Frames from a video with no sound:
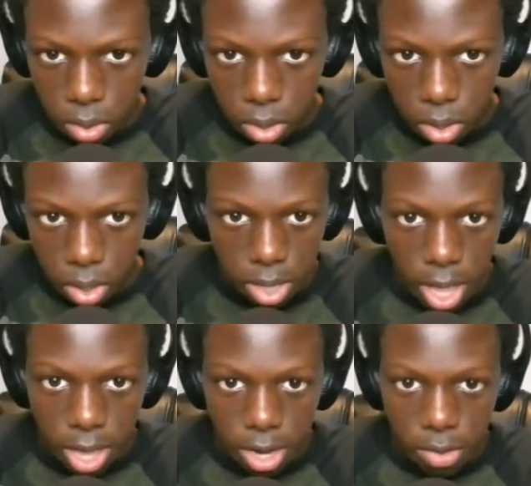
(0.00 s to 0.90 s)
Huh.
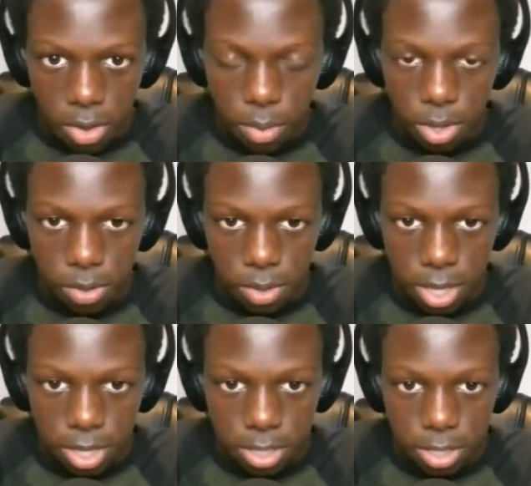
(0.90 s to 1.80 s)
Yeah, I knew it. We're doing
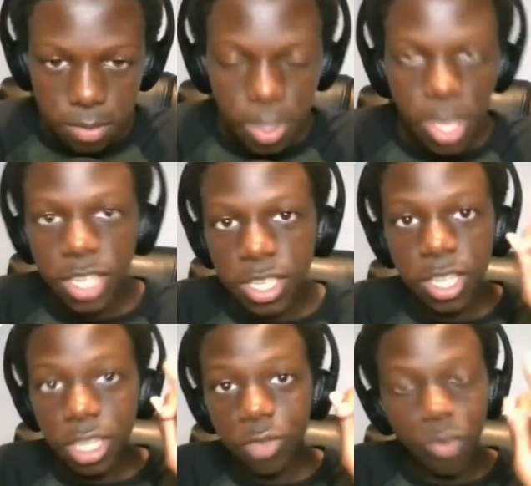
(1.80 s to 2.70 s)
this. You see,
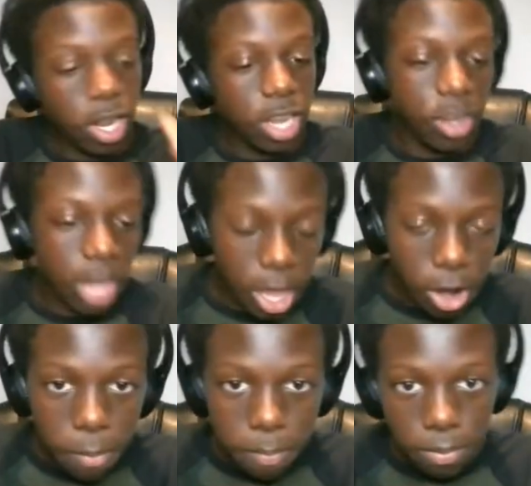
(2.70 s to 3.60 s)
this is one indicator.